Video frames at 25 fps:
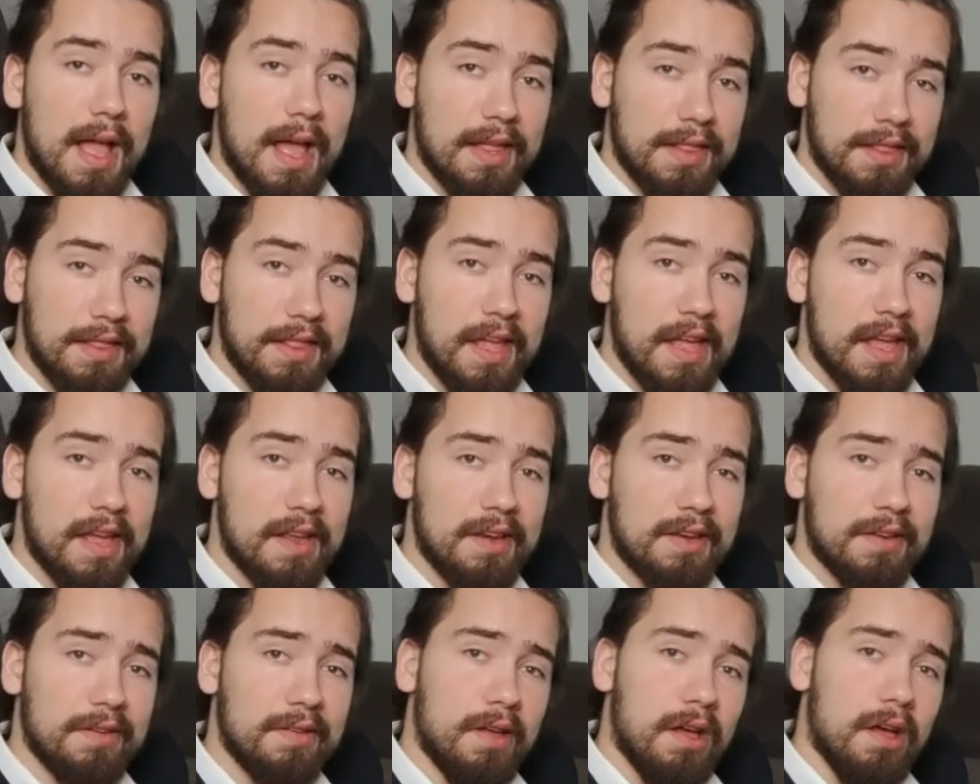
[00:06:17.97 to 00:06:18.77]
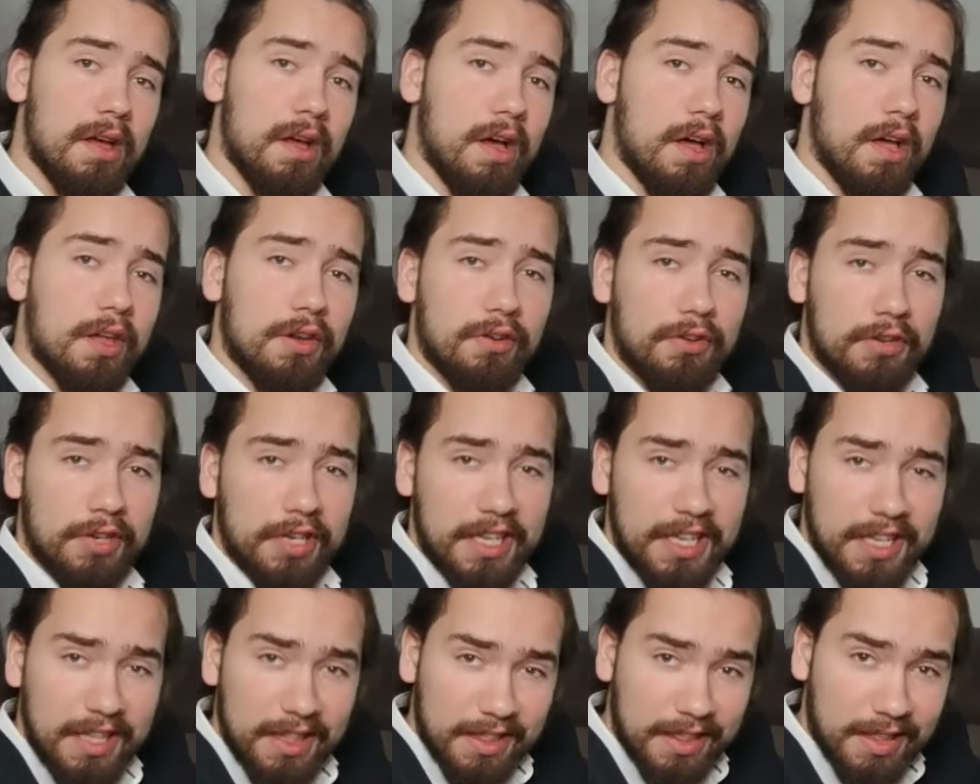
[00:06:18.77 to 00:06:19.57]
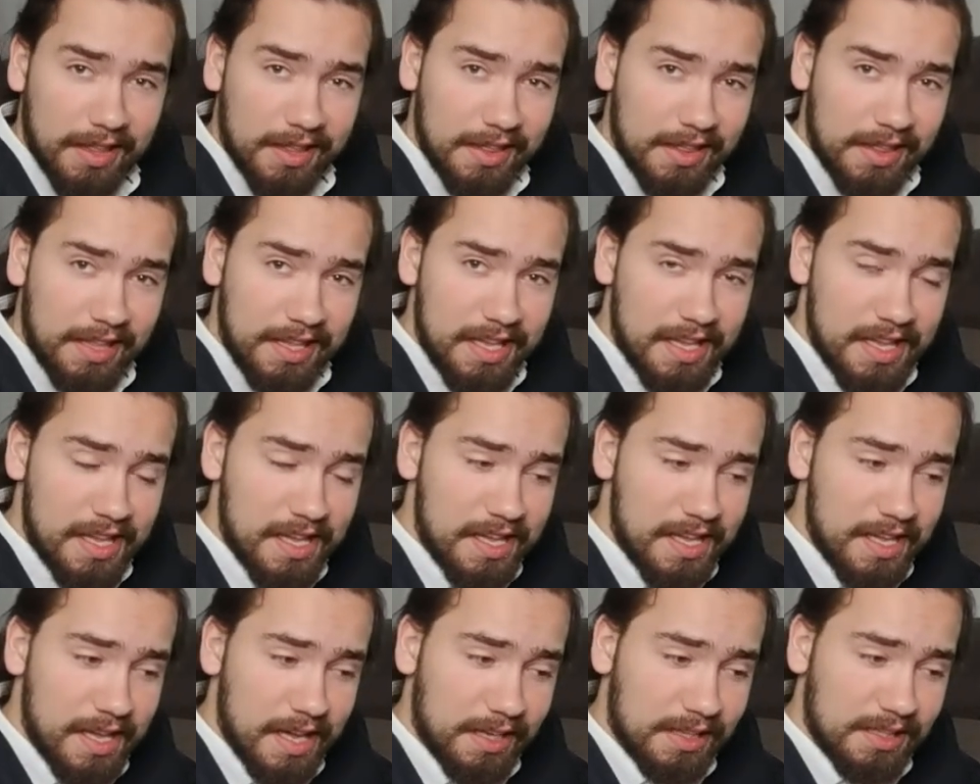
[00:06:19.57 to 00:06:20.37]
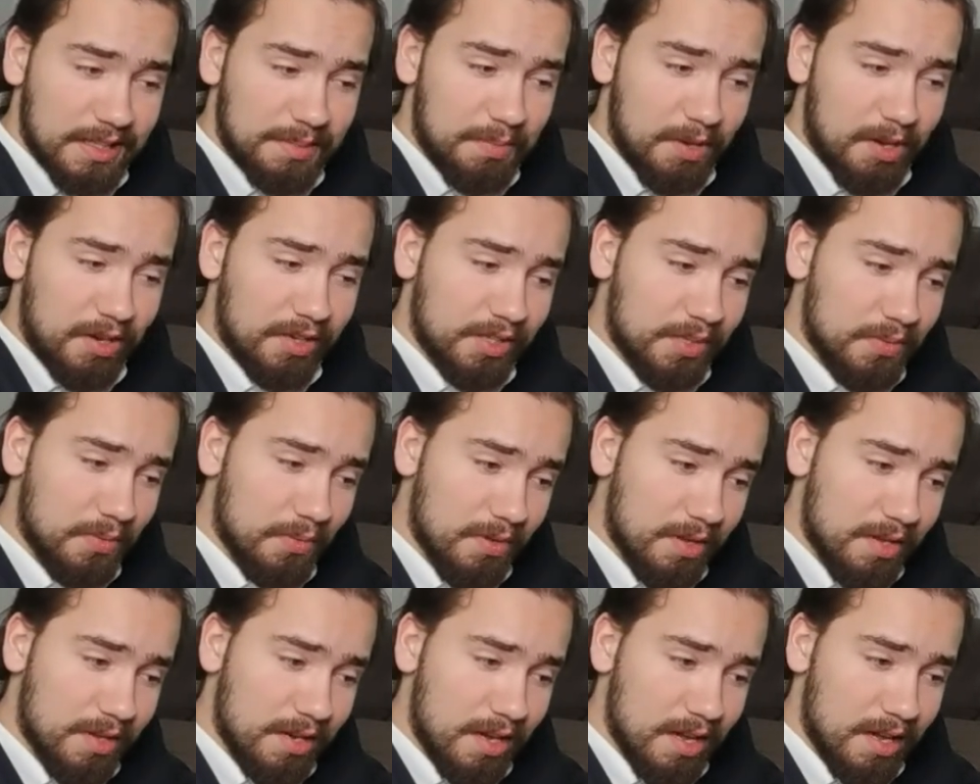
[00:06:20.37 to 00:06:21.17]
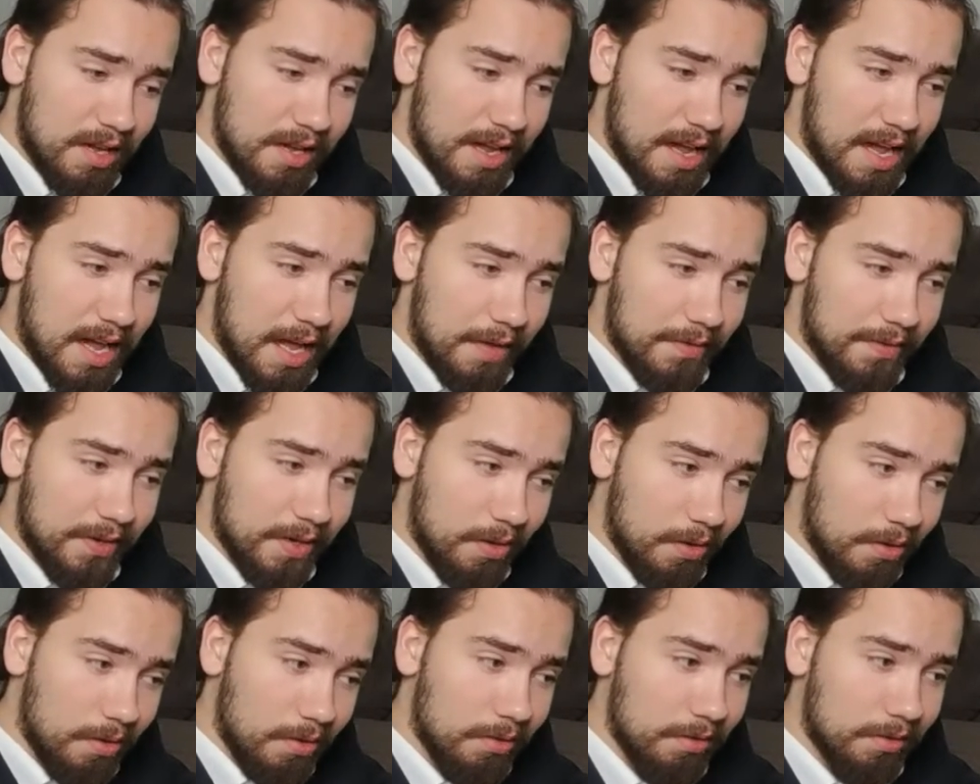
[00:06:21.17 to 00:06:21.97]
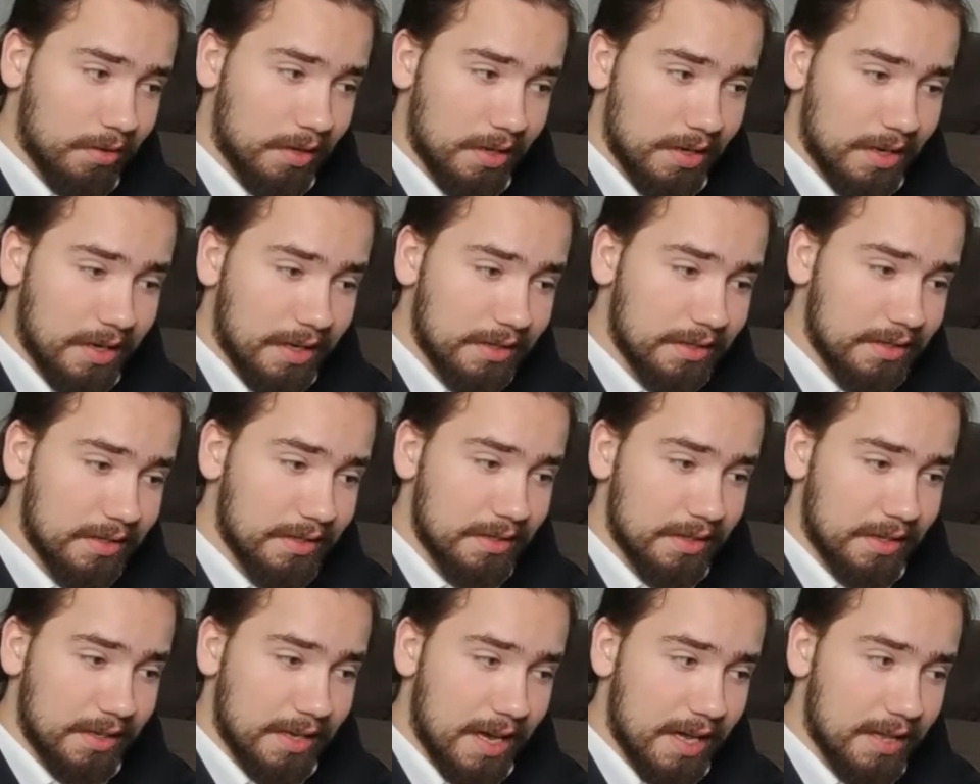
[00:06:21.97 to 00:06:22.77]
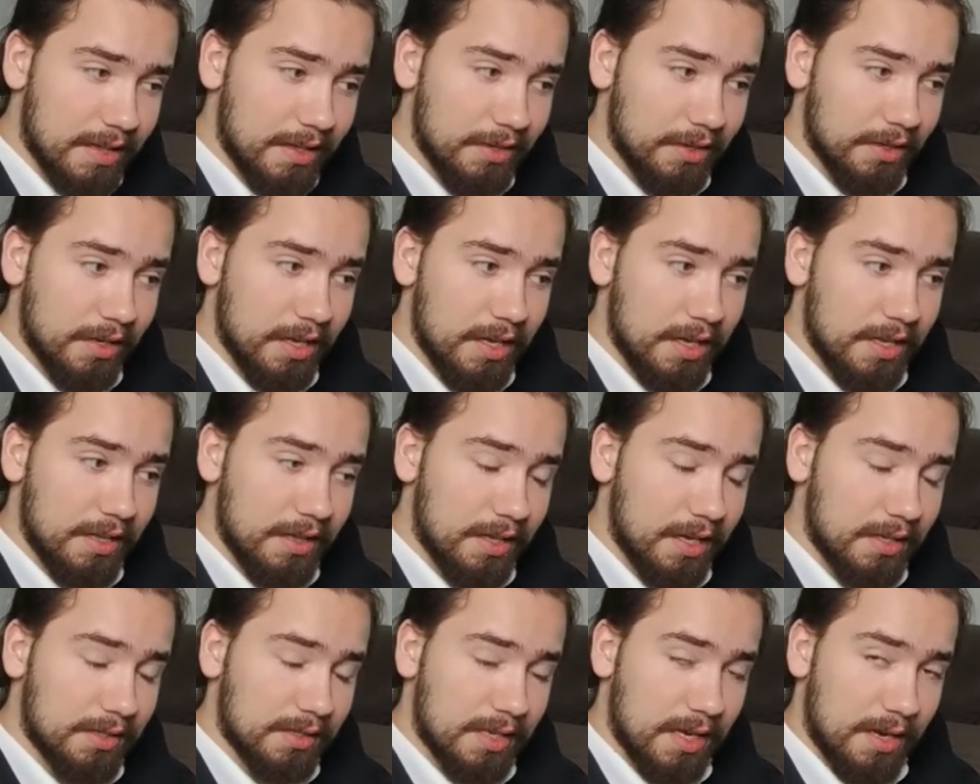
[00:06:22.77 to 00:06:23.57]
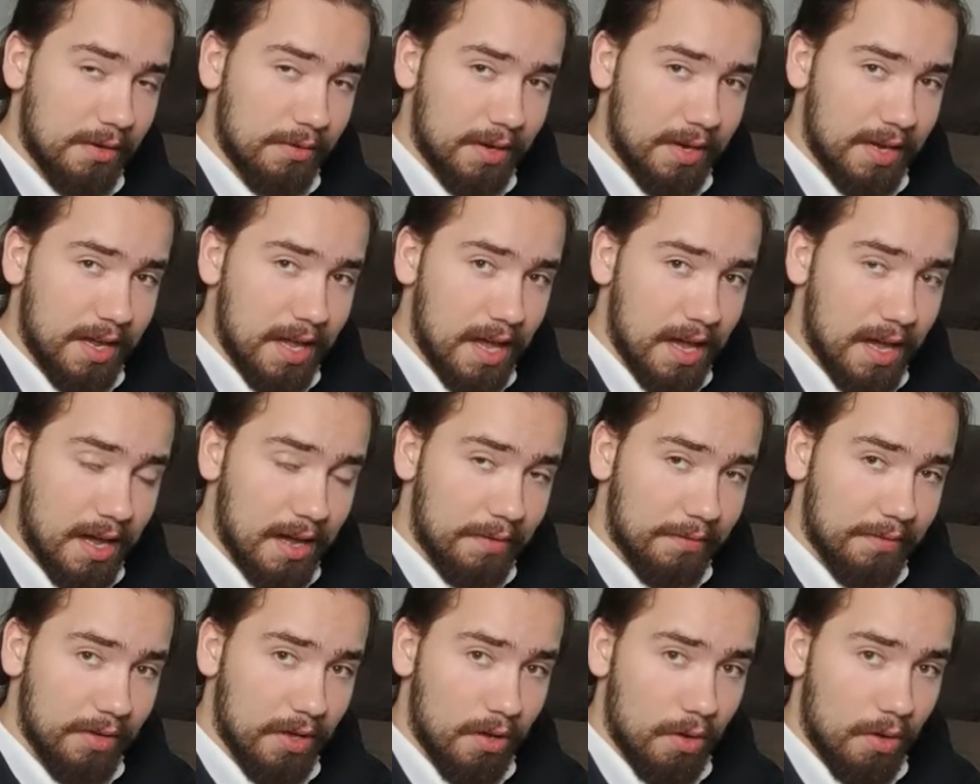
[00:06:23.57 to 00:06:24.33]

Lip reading: And then underneath the Xbox One, I have it all connected together. That's how I have